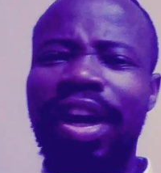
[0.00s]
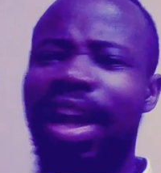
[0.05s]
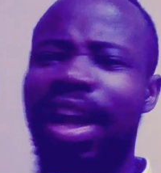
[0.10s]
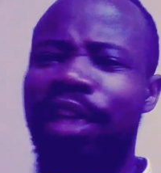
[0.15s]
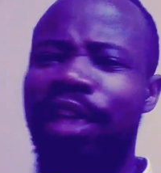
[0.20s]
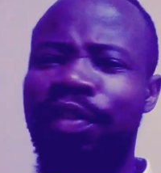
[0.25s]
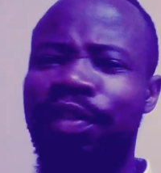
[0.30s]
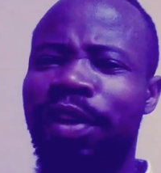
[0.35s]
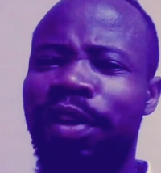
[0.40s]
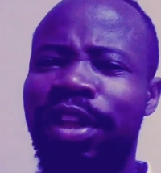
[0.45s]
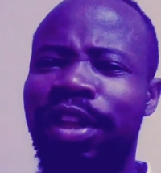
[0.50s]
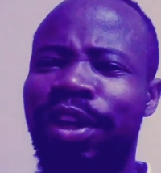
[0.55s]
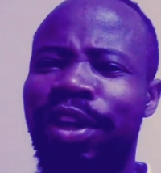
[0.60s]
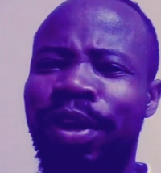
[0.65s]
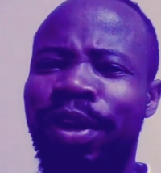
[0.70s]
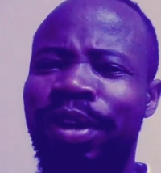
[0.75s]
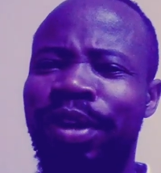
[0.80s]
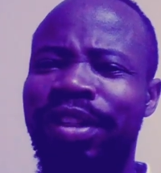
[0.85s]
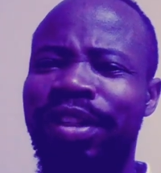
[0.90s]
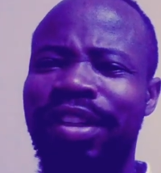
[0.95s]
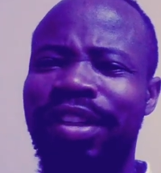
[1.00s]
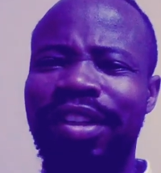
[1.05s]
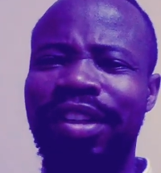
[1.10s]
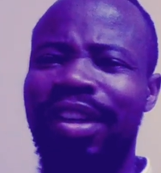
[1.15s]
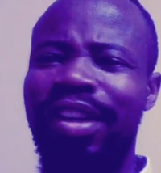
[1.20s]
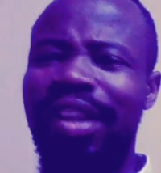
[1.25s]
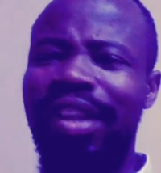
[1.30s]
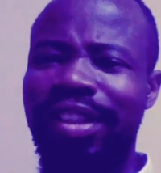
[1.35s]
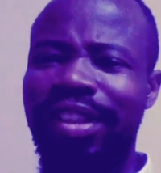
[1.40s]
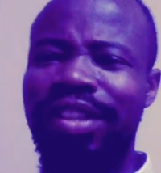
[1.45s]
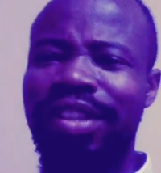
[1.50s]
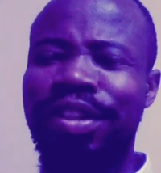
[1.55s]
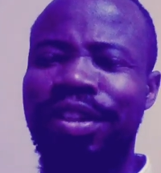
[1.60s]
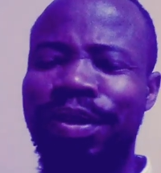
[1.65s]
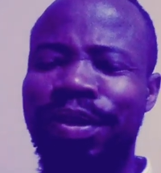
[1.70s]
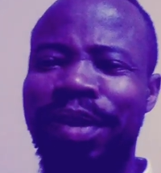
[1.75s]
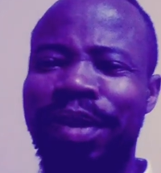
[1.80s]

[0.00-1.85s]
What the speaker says: I love you in the Lord Jesus